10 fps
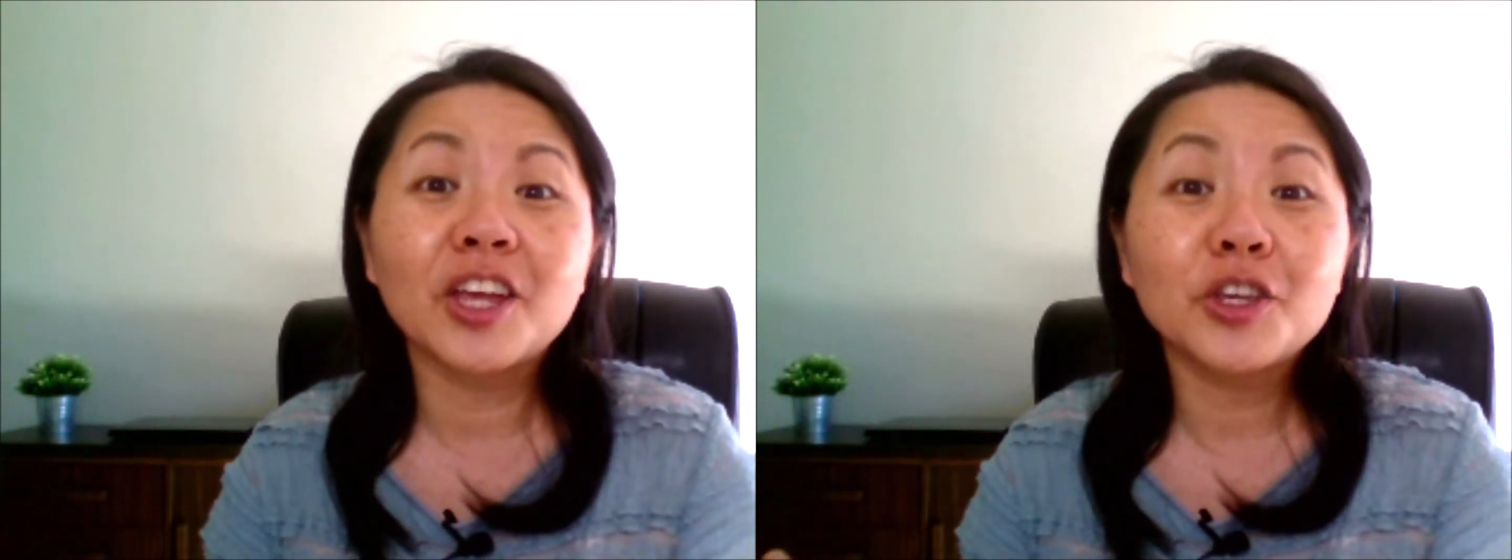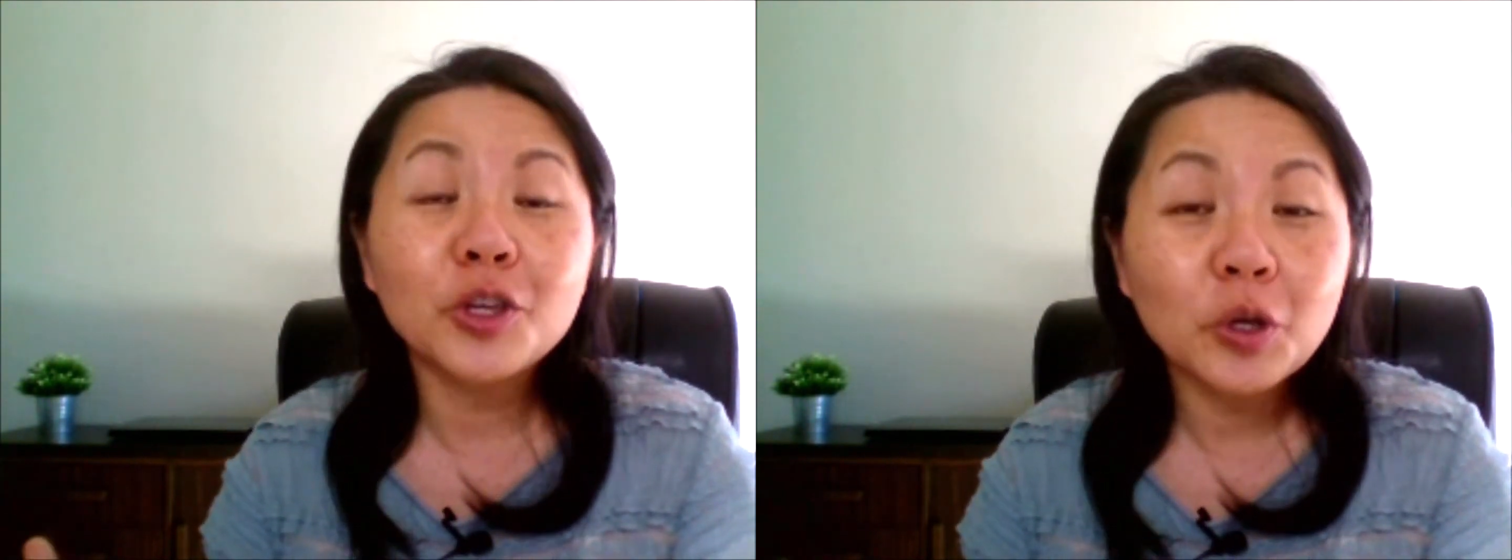
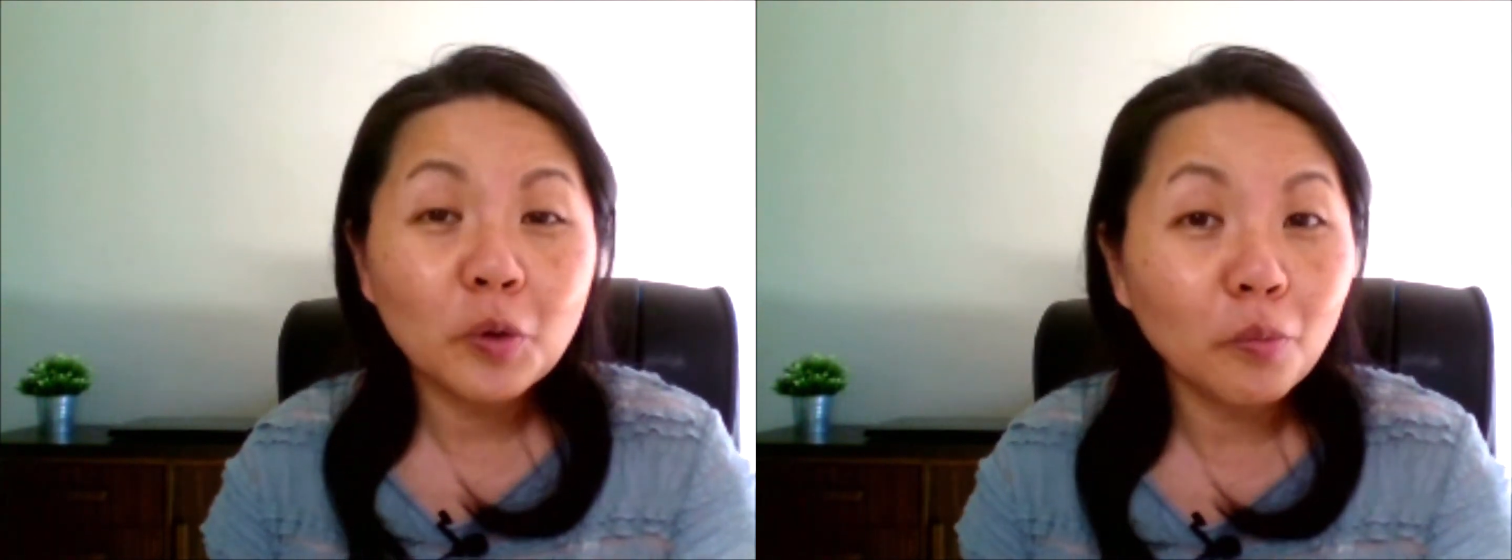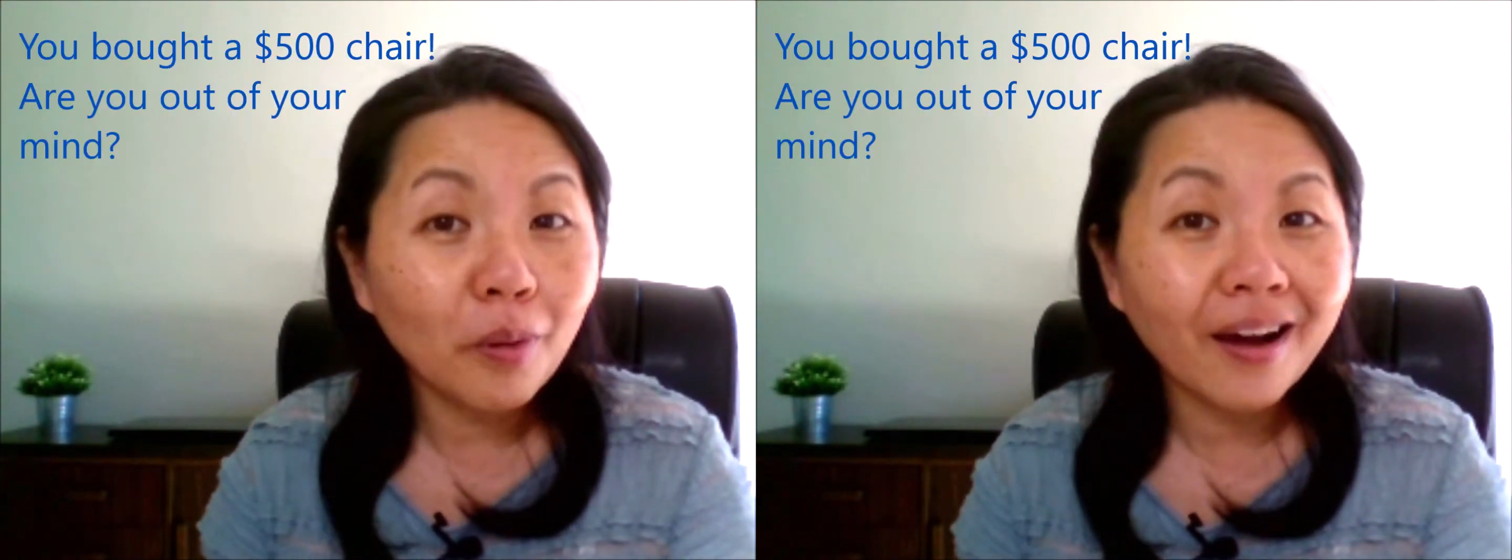
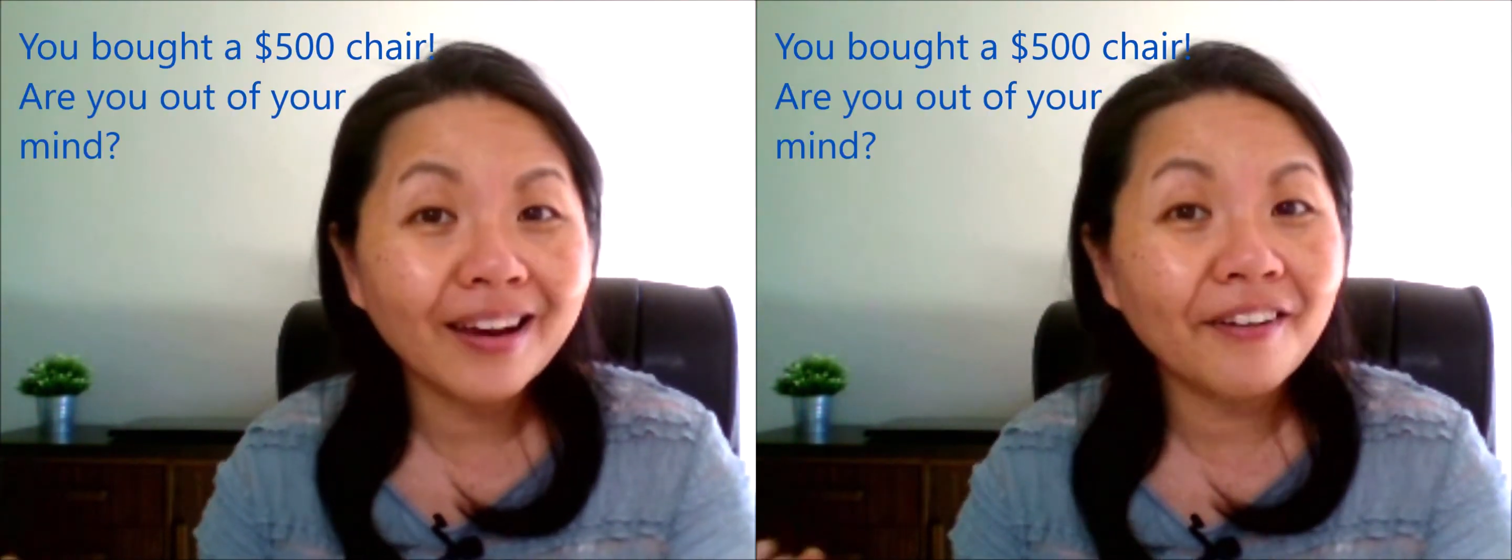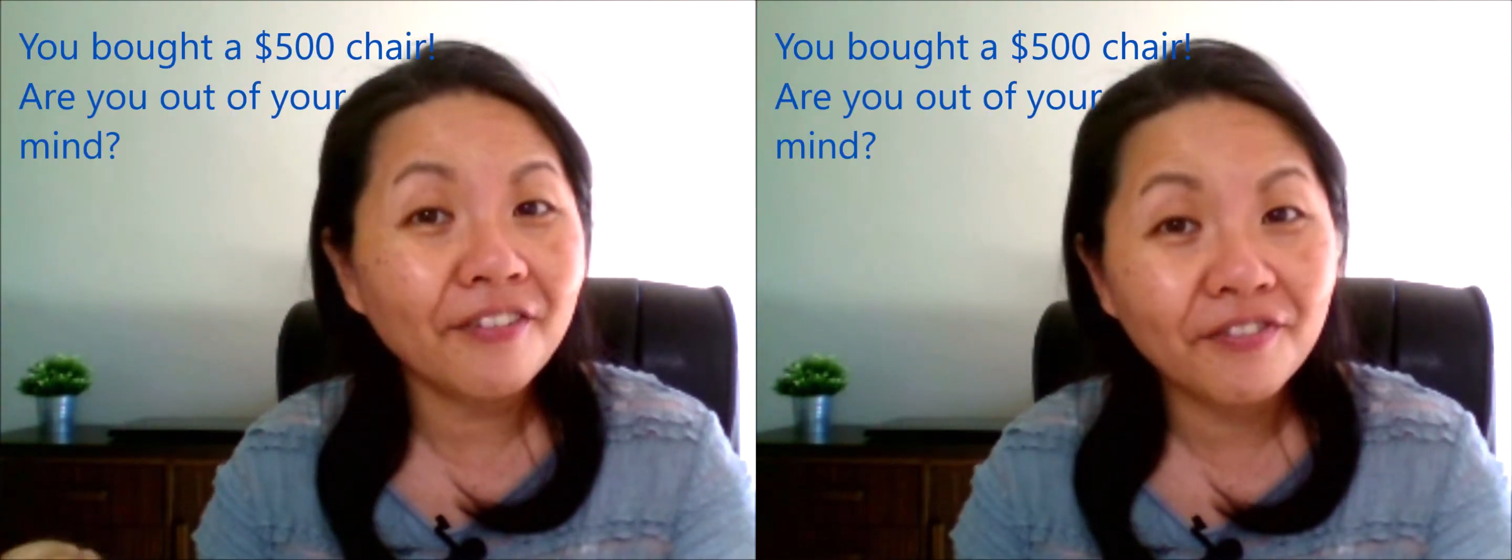you bought a